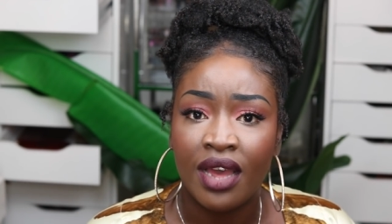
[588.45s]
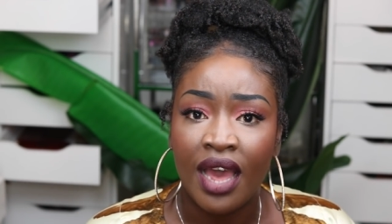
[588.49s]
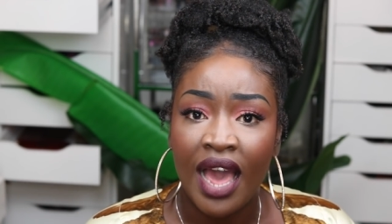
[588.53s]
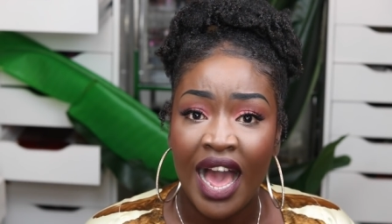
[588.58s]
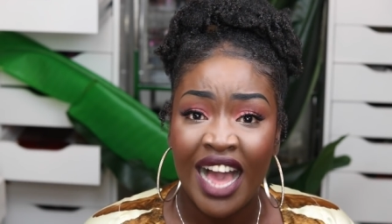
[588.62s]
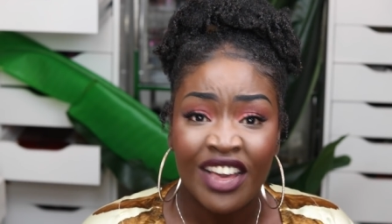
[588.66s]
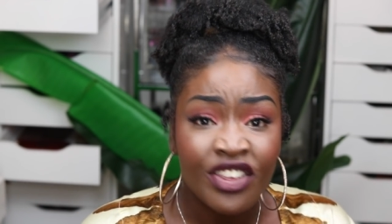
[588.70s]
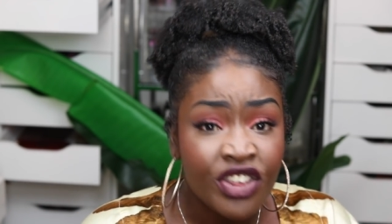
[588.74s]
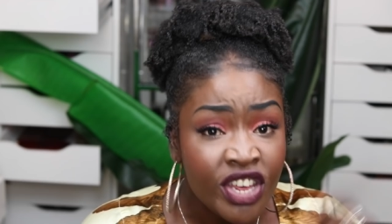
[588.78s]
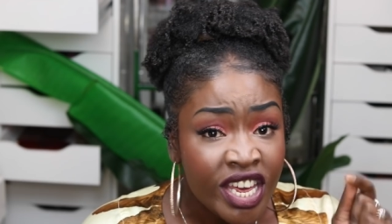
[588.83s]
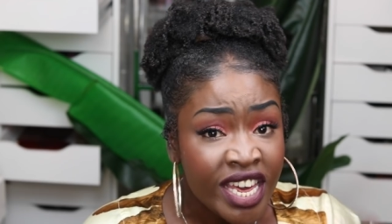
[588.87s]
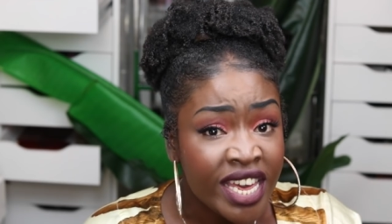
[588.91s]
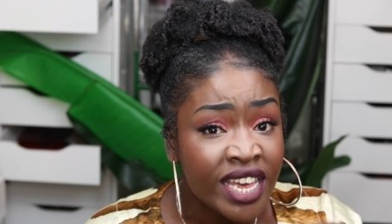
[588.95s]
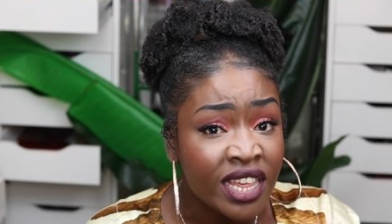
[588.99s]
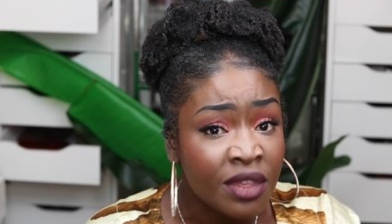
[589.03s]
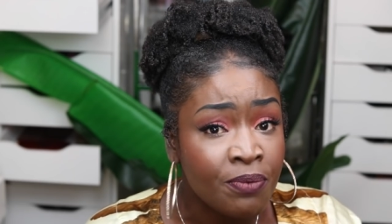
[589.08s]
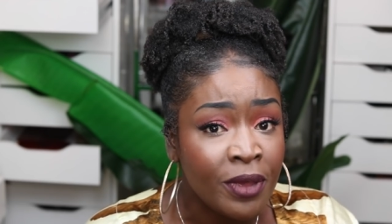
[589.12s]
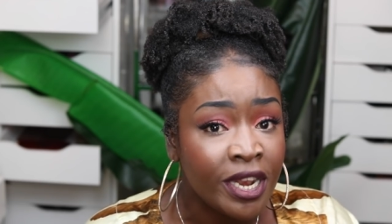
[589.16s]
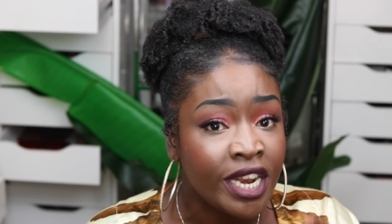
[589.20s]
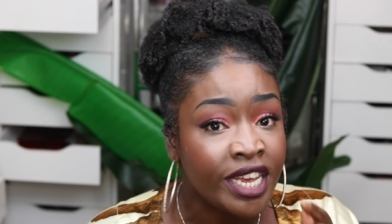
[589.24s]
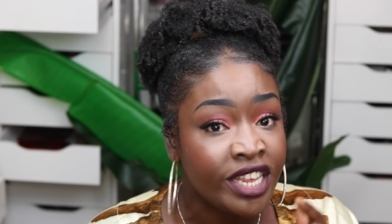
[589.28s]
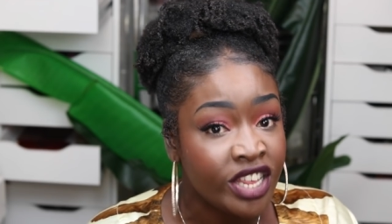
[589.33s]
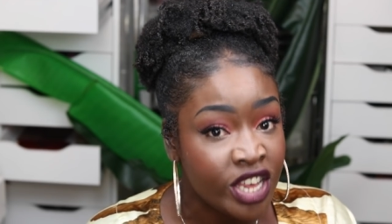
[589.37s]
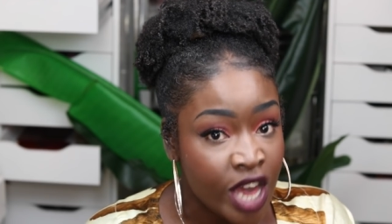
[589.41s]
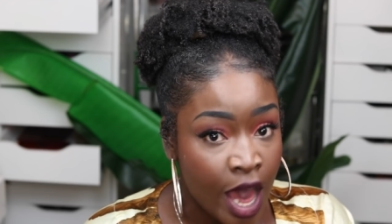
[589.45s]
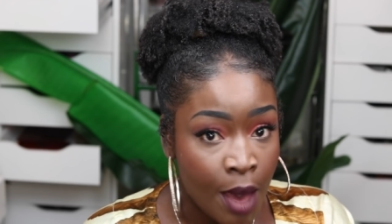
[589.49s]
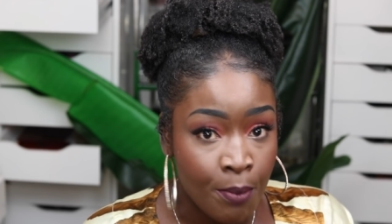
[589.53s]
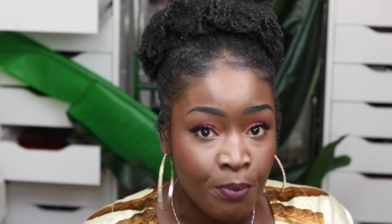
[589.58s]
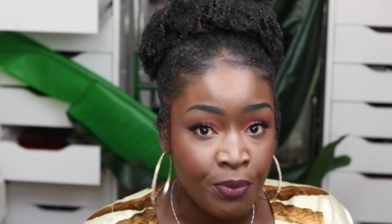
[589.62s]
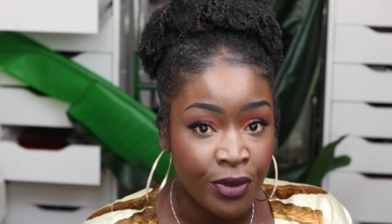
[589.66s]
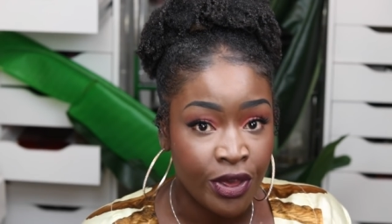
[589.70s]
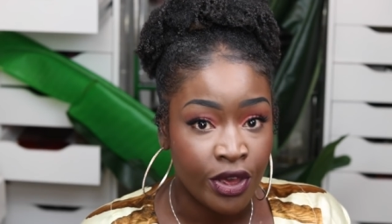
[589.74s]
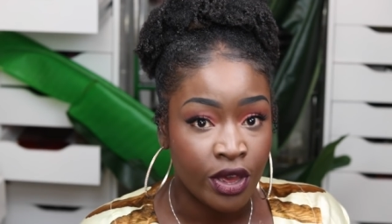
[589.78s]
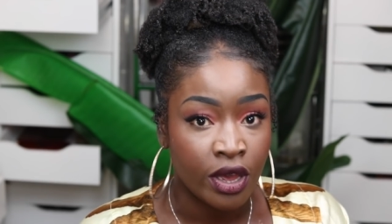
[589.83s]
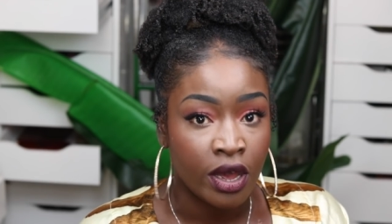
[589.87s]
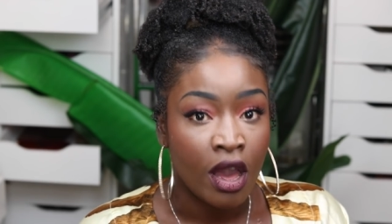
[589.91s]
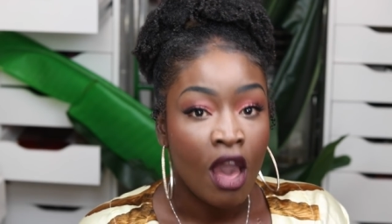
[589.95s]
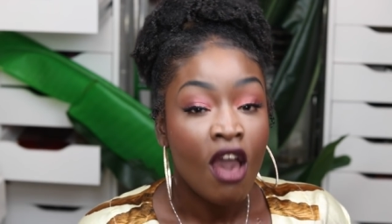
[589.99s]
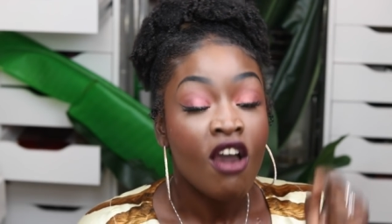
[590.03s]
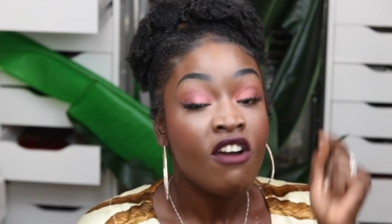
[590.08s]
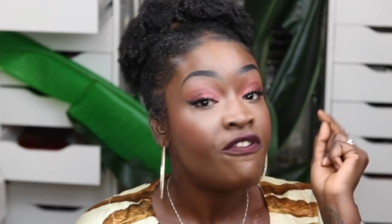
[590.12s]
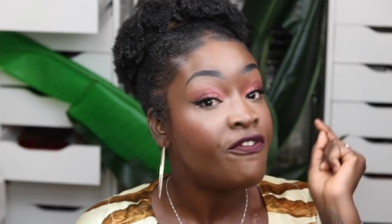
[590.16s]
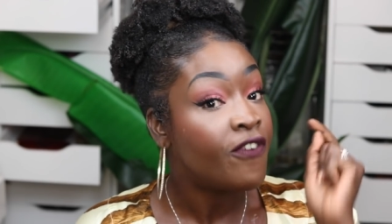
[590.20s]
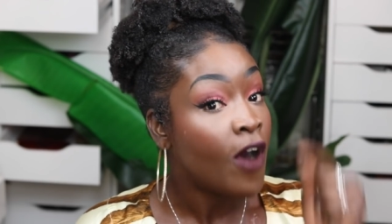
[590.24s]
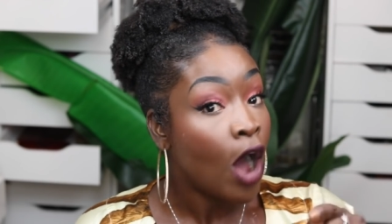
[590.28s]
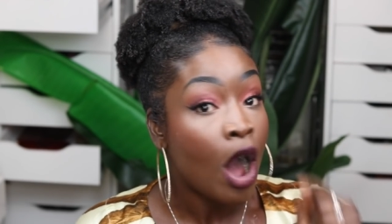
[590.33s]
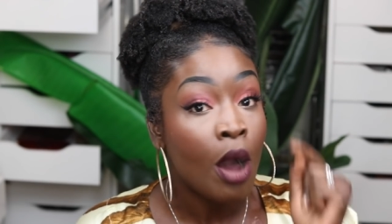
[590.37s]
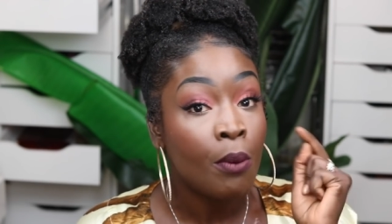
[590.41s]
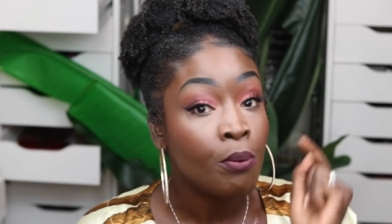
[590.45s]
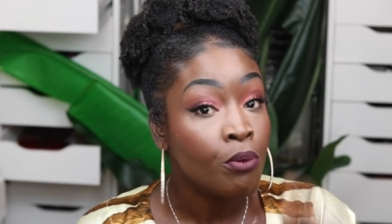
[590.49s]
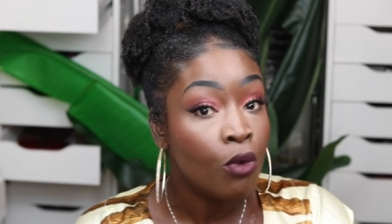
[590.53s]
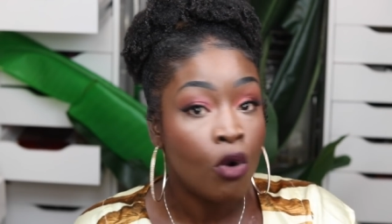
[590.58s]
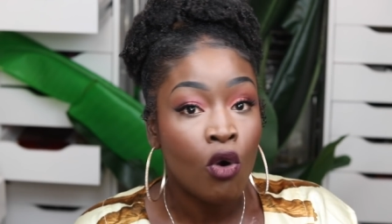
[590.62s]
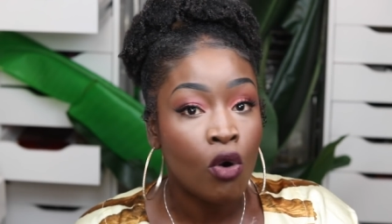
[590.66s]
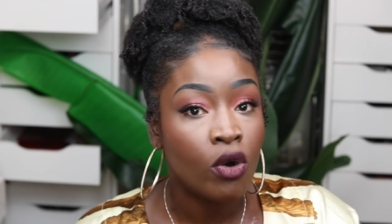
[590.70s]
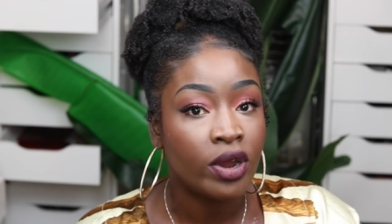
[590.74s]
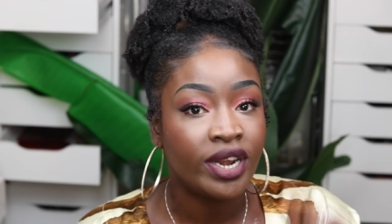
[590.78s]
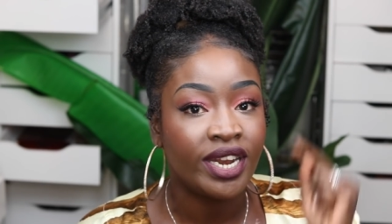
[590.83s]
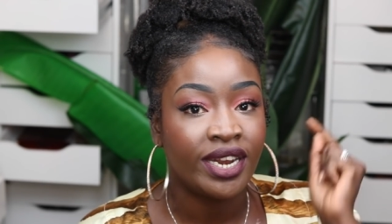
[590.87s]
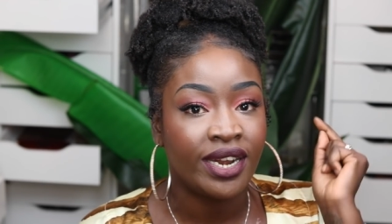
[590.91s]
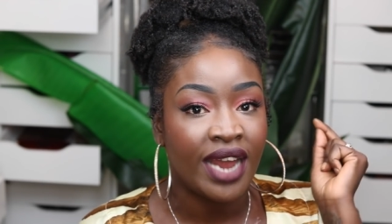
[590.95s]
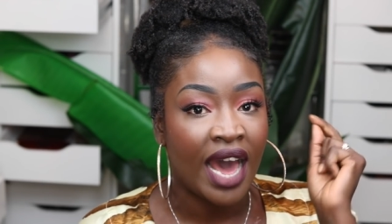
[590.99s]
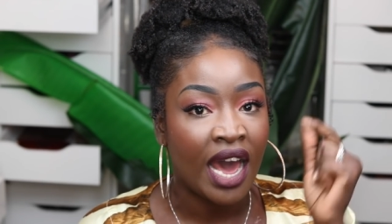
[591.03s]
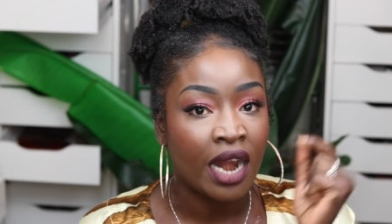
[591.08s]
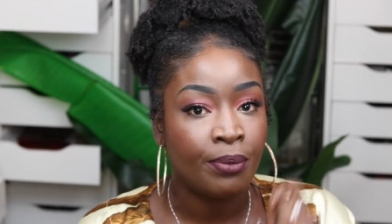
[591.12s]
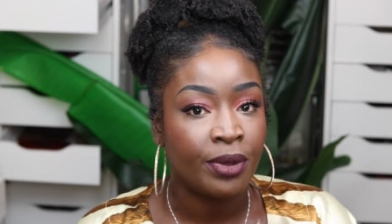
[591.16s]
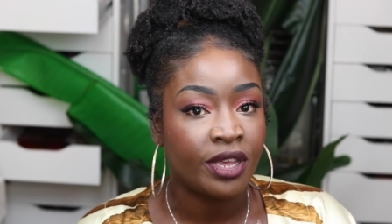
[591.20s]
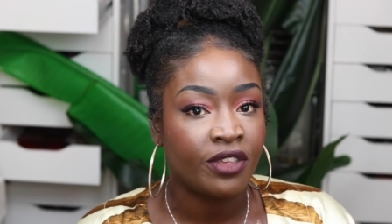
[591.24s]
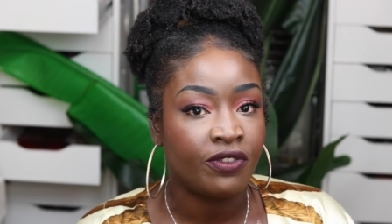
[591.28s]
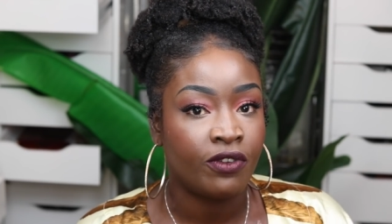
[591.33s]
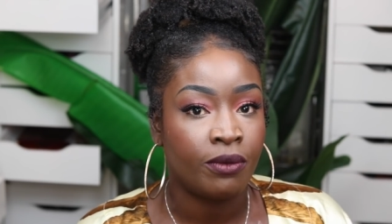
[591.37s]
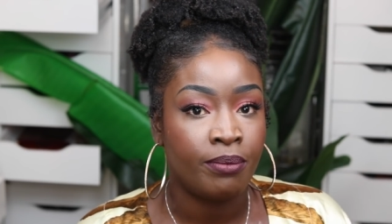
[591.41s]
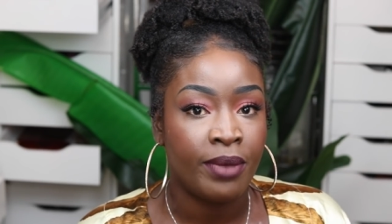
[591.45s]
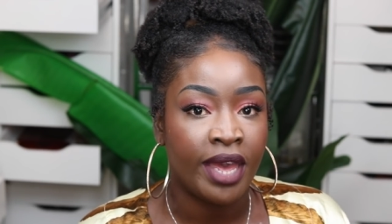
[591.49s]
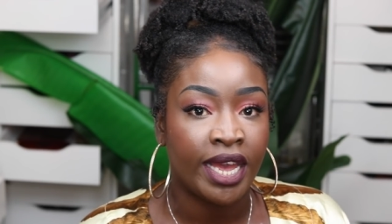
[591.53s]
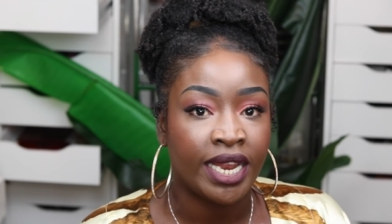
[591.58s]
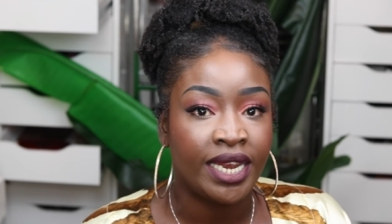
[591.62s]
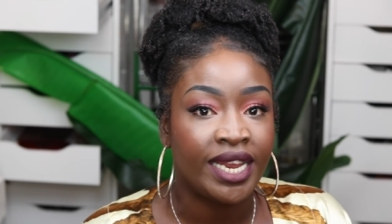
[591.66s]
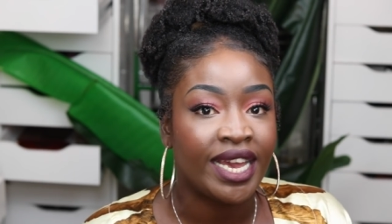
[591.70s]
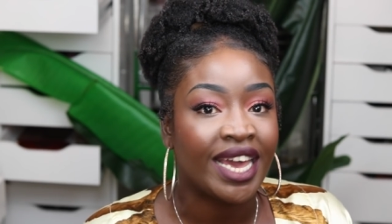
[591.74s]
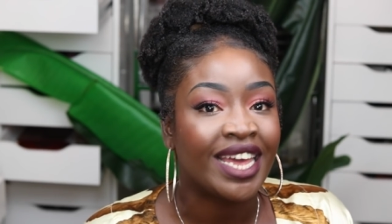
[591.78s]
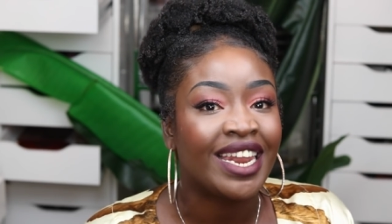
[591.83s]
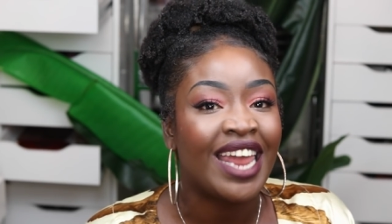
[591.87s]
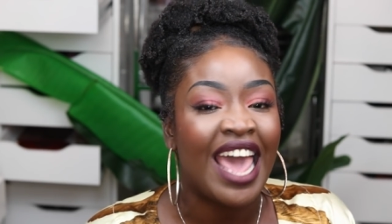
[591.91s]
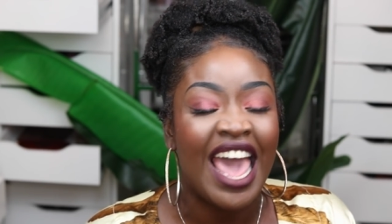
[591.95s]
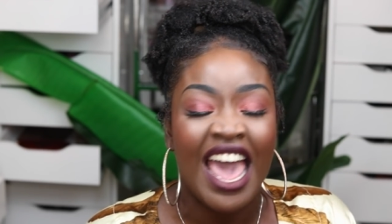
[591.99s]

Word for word: And she has been a champion far more than Arbetsförmedlingen